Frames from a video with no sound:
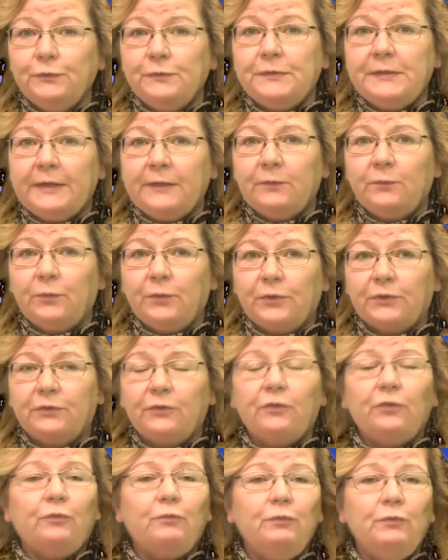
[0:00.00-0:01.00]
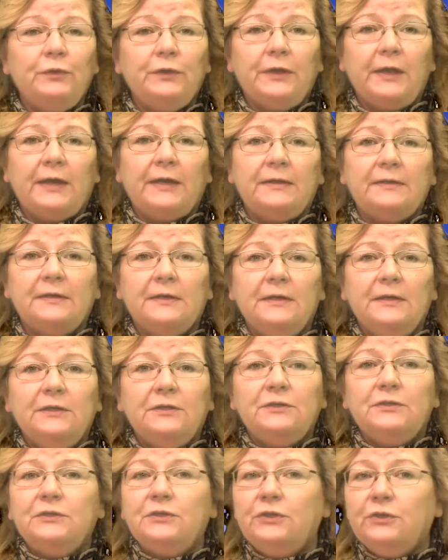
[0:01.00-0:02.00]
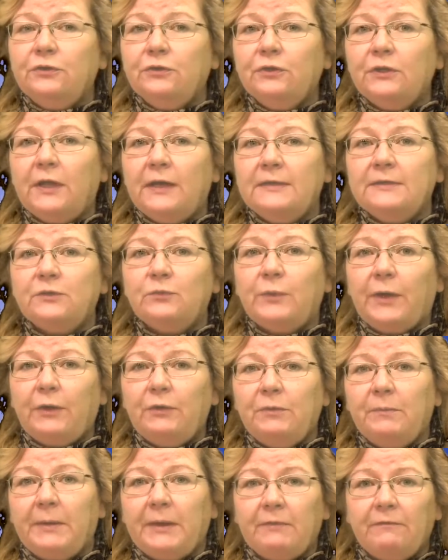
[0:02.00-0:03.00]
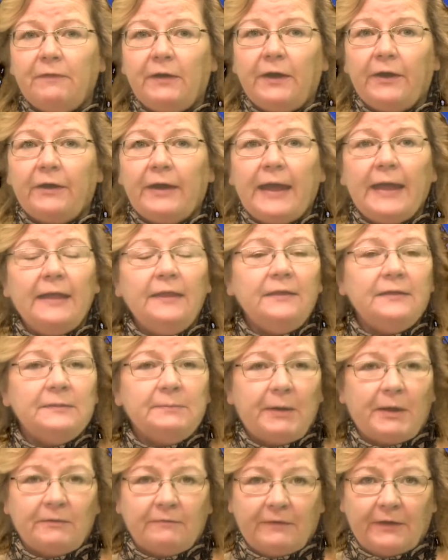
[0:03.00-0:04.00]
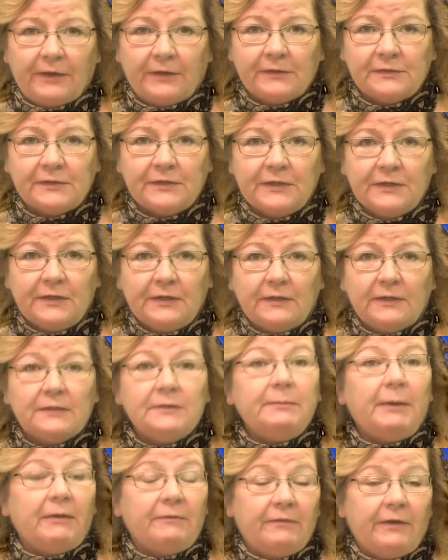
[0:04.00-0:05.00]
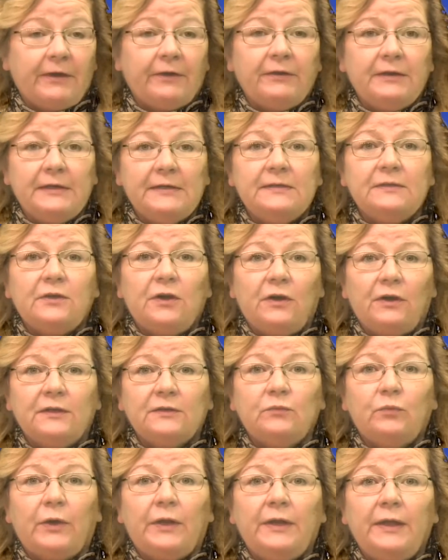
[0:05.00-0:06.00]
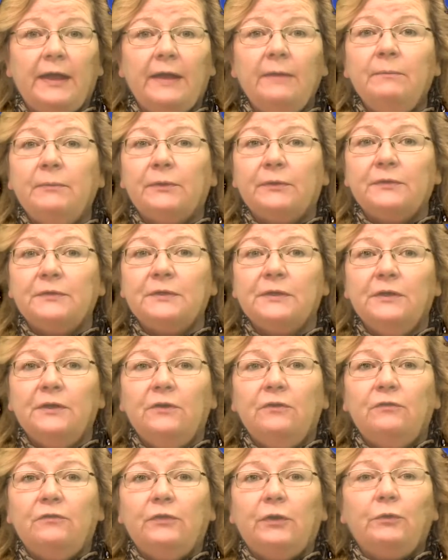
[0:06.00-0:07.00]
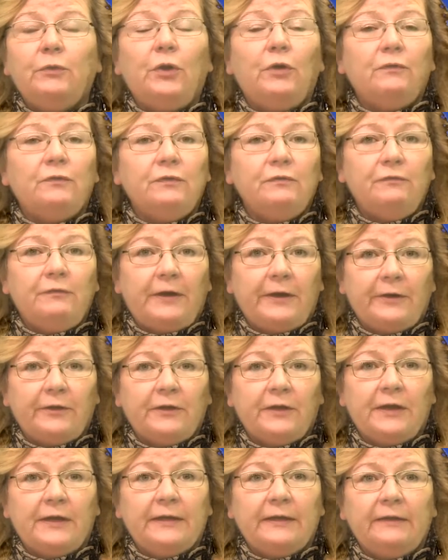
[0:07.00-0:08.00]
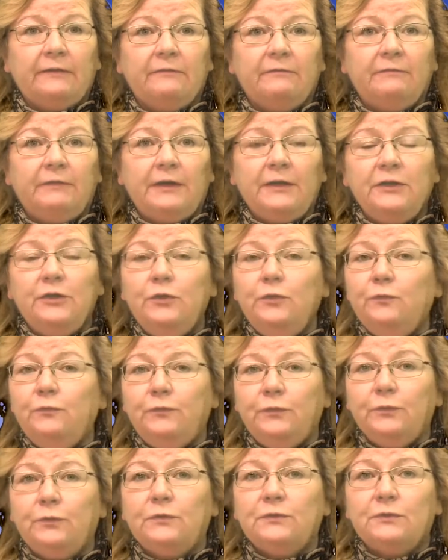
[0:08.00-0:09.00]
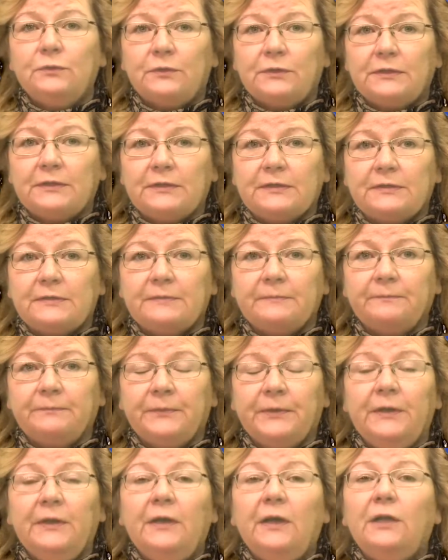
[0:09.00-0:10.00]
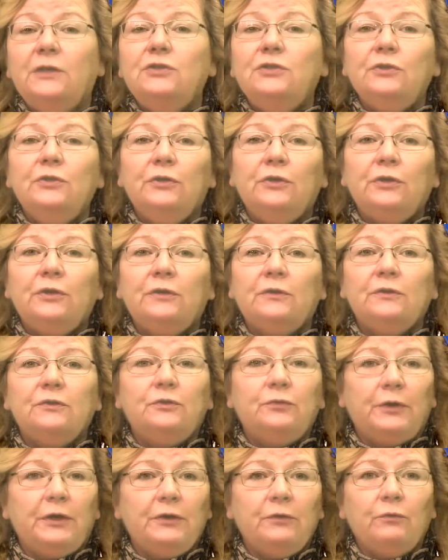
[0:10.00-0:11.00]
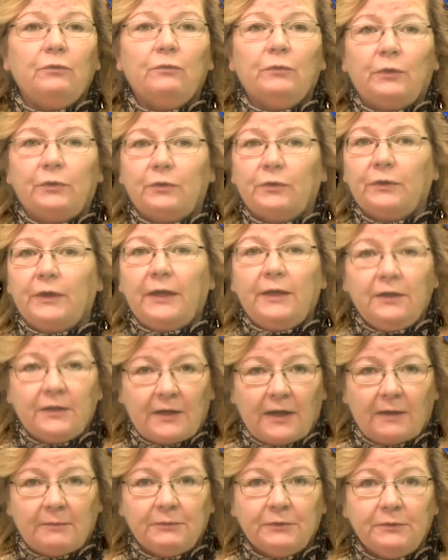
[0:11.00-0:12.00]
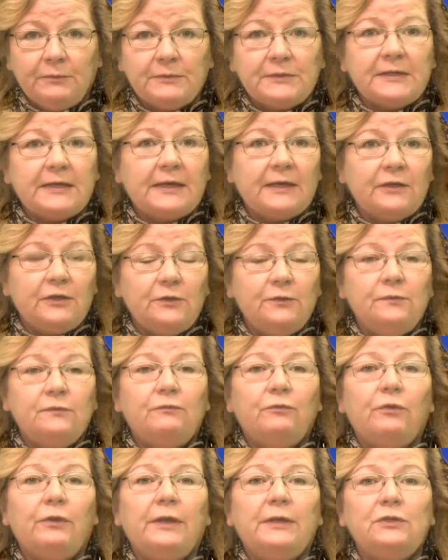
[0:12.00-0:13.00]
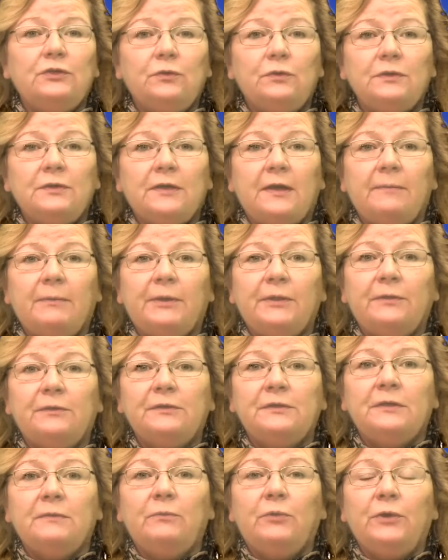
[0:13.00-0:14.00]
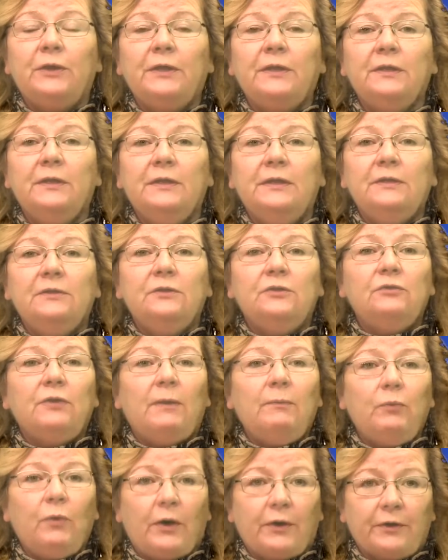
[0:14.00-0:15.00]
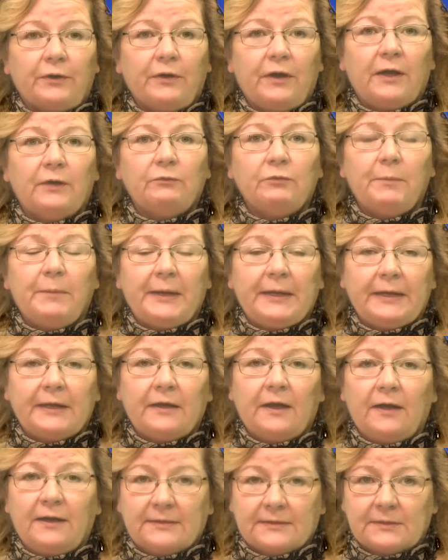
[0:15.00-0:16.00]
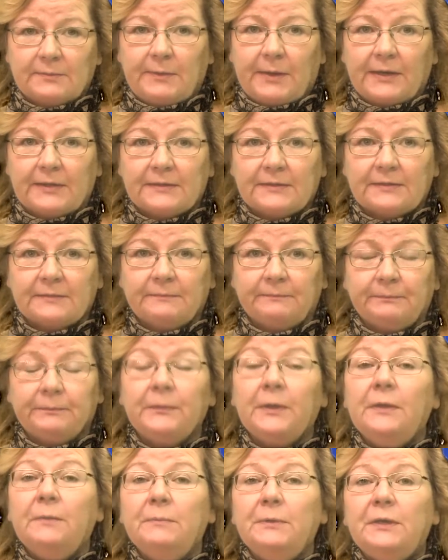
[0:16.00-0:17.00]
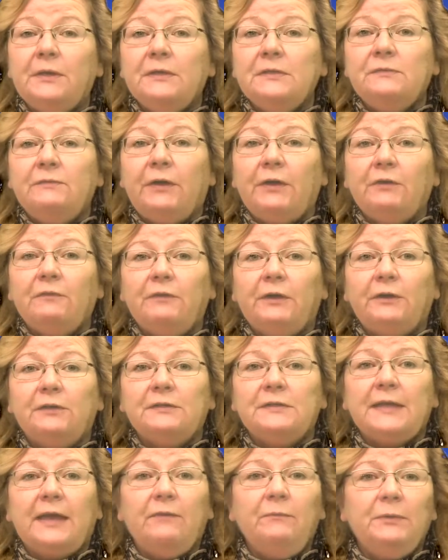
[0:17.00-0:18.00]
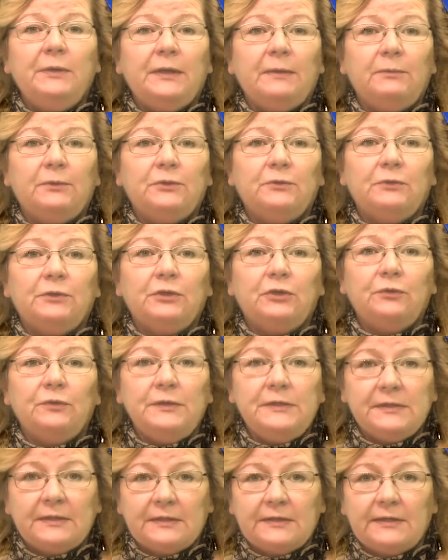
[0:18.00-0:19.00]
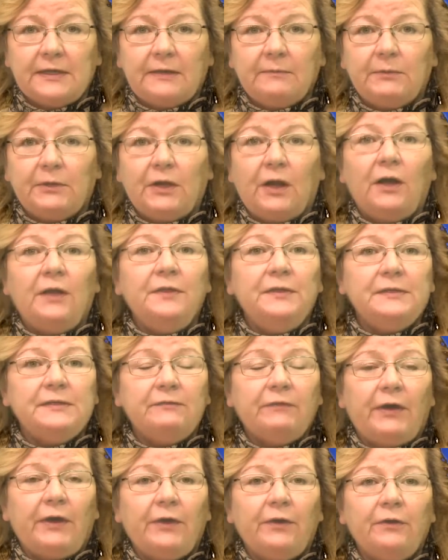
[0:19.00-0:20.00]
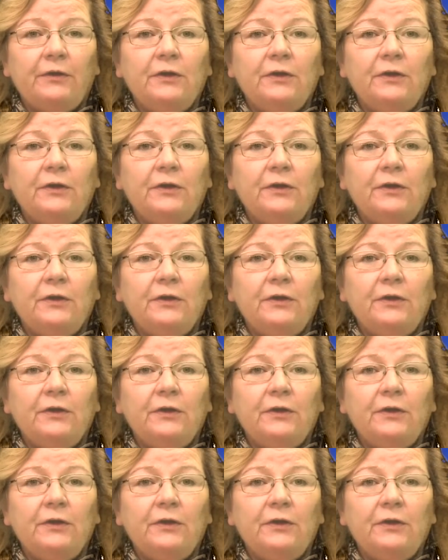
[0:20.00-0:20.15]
then worked through the night to secure lines around the main fire and the spot fires. A spot fire is caused when embers float over the fire line and find new fuel sources. A Chinook twin-rotor helicopter was again used for a short time on Thursday morning to drop water on remaining hot spots. Because firefighters have been able to increase containment on this fire,